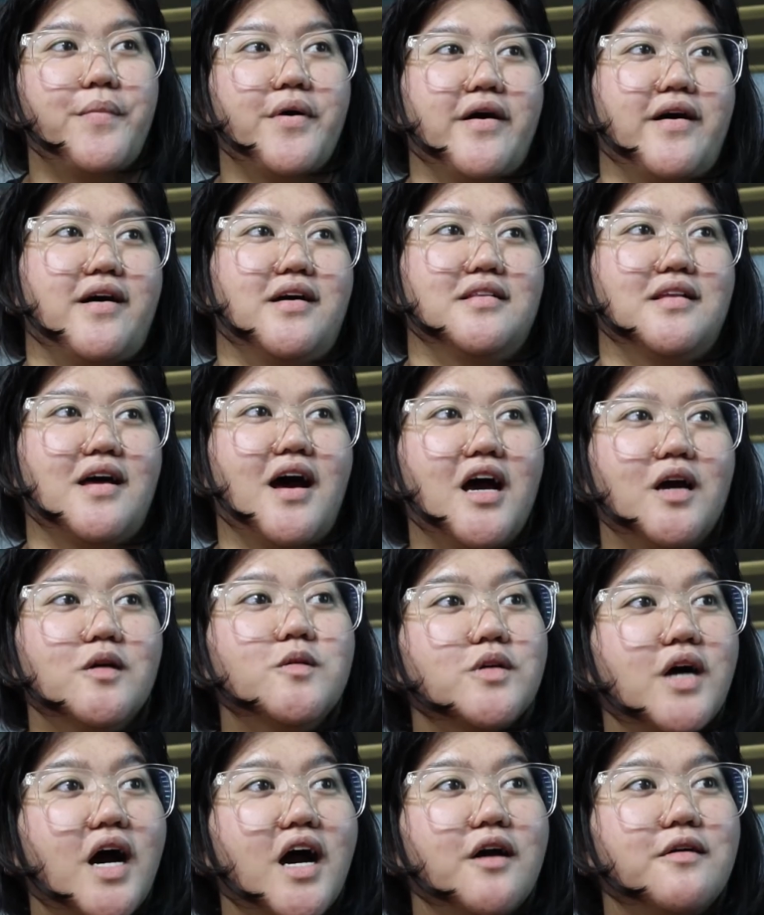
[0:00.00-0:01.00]
but
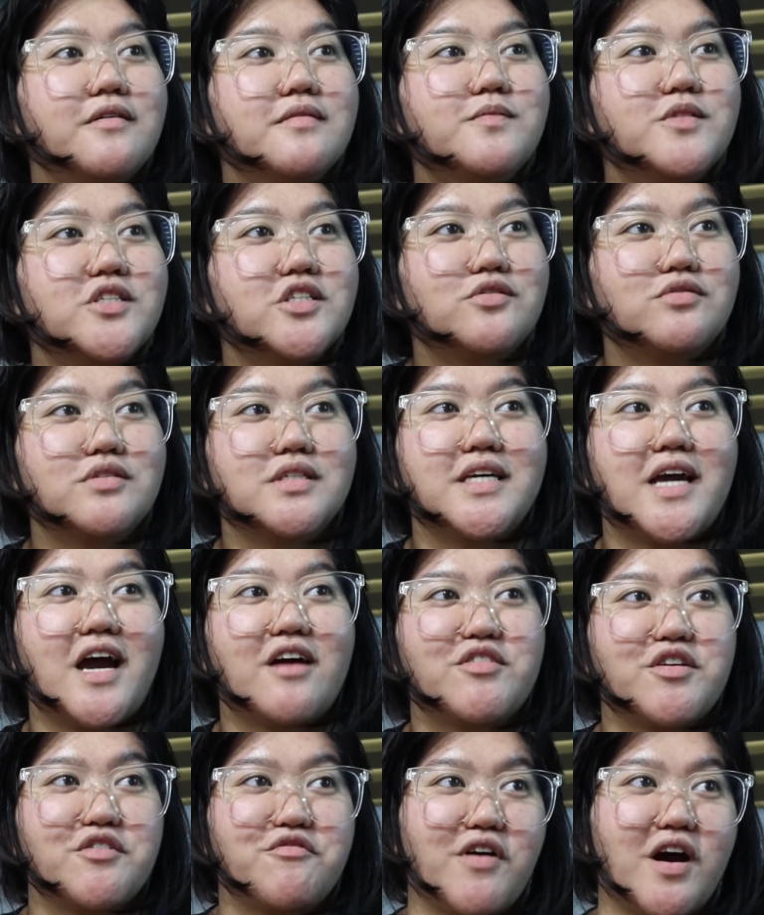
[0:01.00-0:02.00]
I'm just really
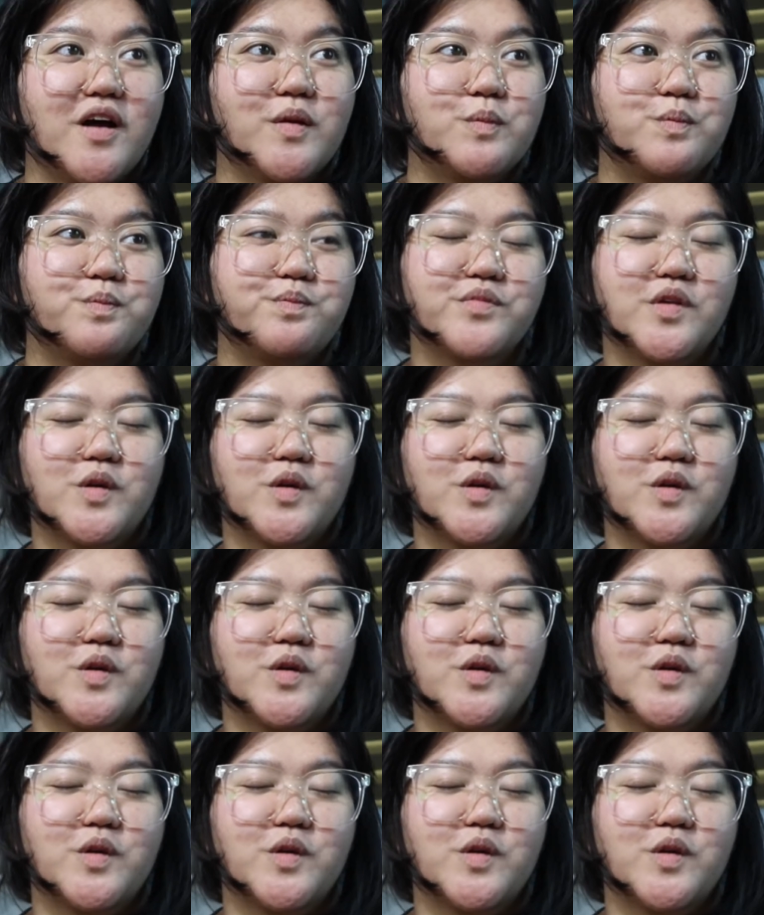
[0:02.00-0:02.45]
having fun.